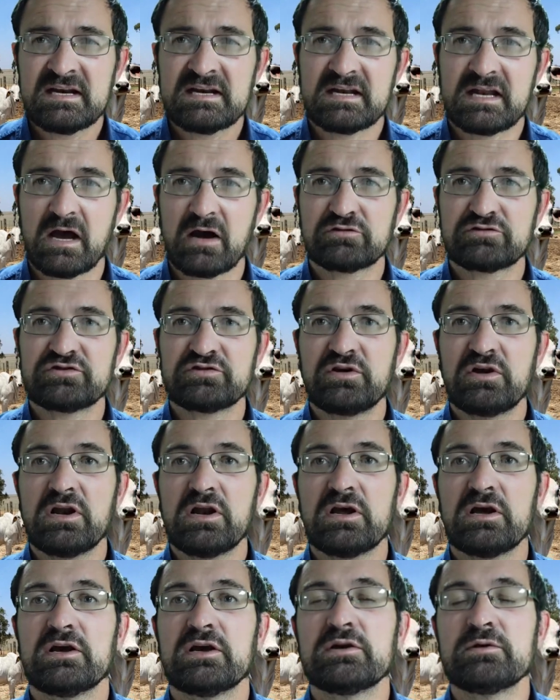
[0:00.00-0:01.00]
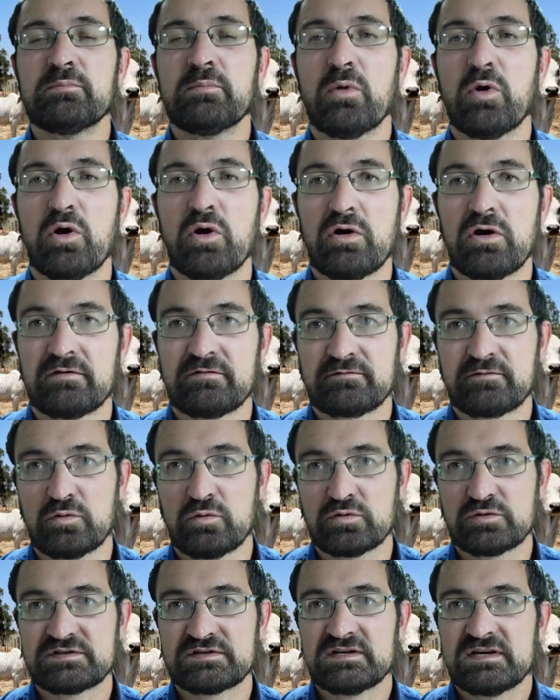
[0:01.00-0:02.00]
Now to learn more, of
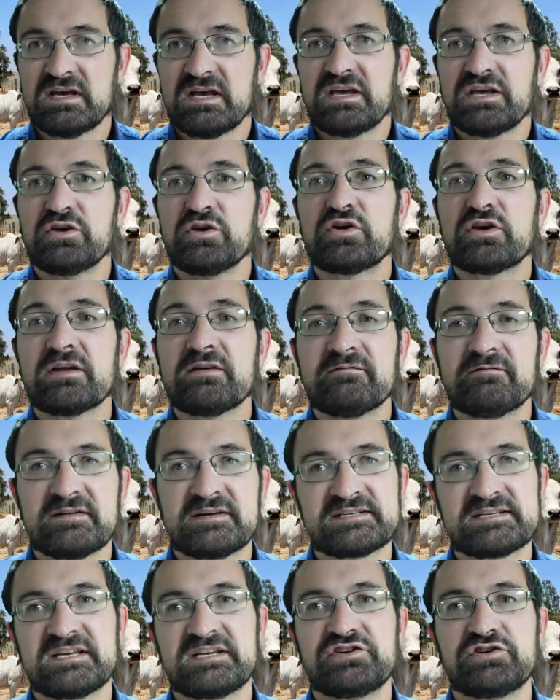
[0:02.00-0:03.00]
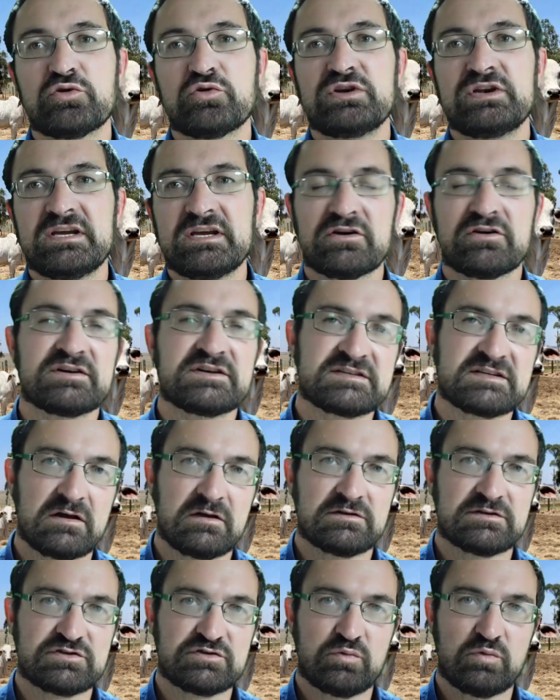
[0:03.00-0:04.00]
course, you can visit your nearest
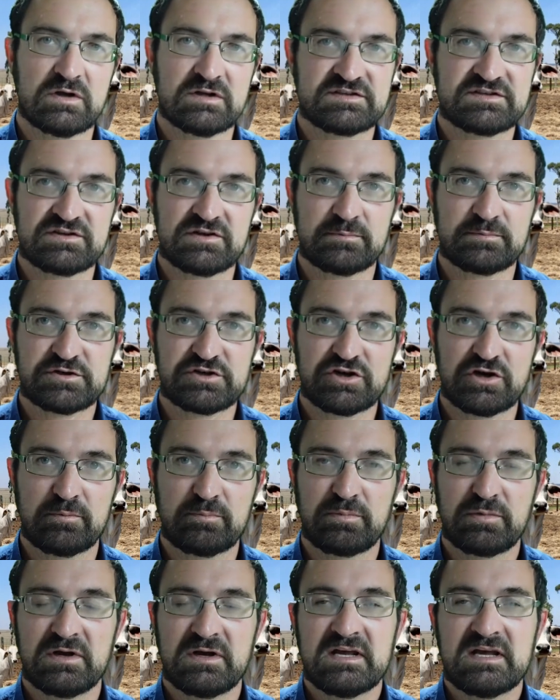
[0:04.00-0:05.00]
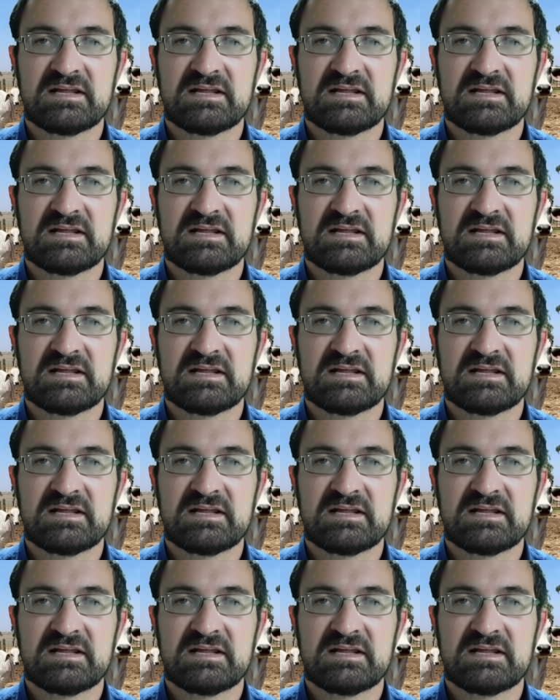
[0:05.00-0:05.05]
Alzu one-stop shop.